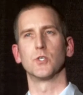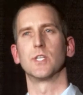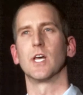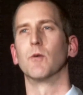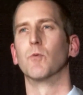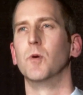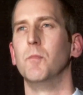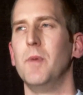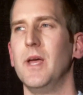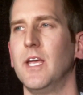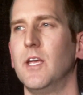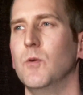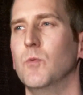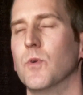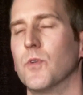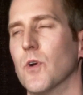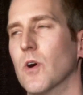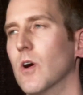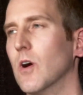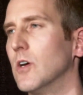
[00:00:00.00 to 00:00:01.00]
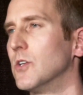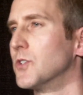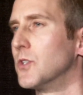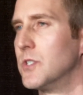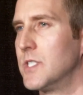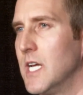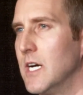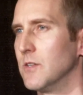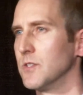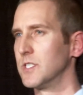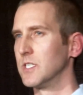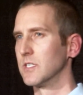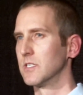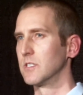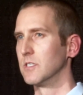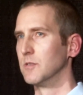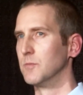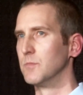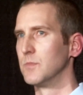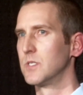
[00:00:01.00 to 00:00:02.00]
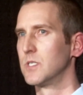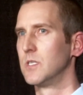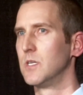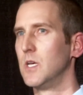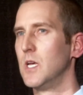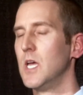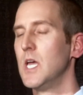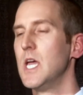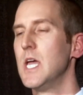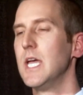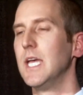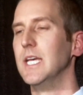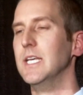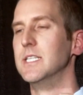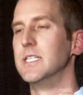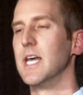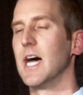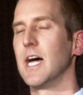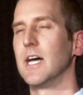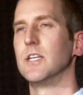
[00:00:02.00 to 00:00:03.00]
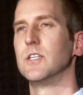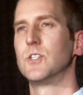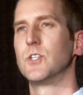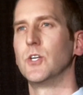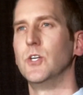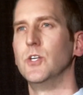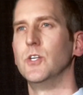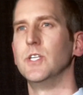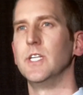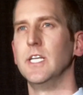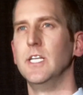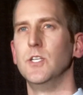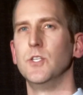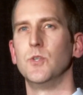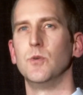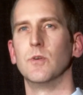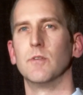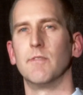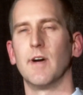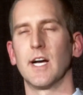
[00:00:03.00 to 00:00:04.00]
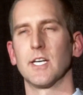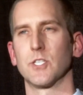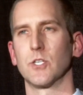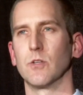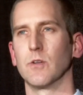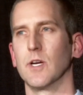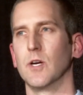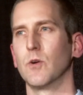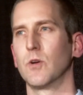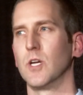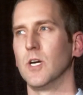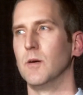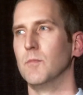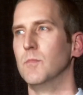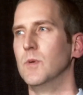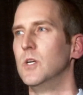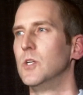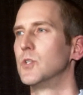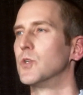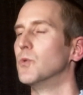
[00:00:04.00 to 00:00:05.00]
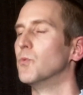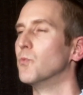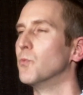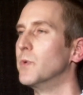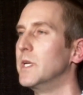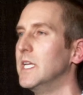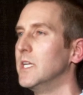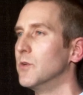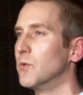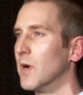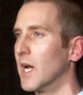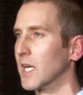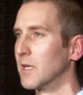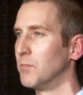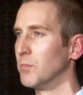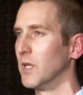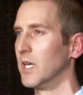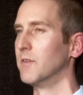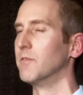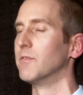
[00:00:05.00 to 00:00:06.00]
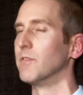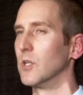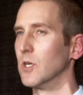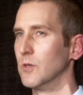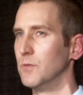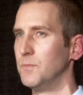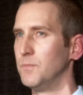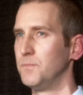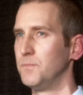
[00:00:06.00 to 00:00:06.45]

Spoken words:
that we're making with our ultrasound systems, is that turned into a vascular outcome to redirect blood flow?